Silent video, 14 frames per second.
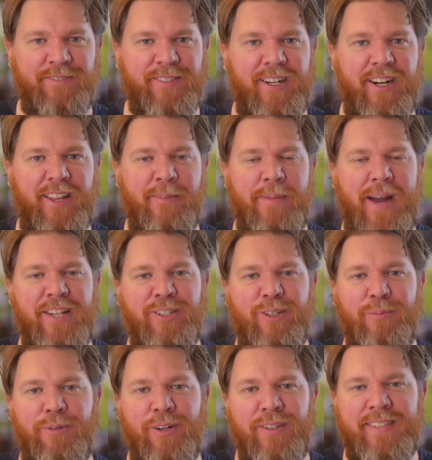kind of the magical
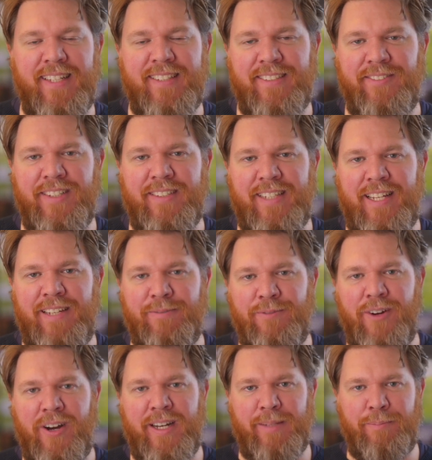process of the team
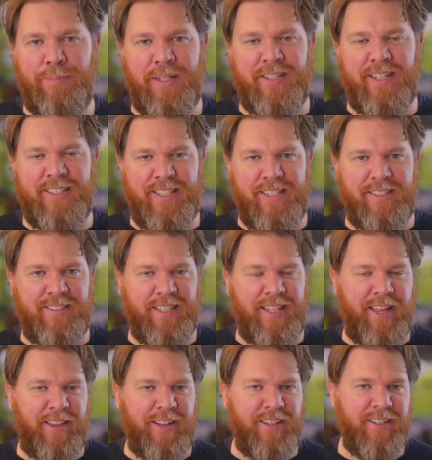finding big ideas
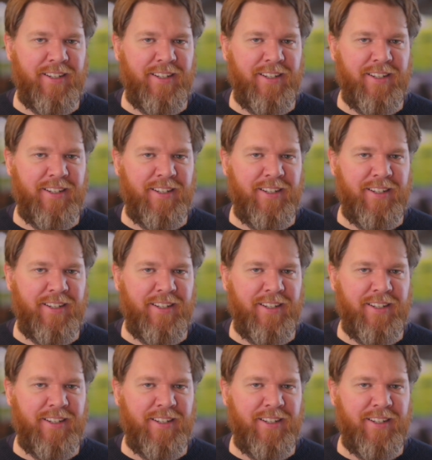together,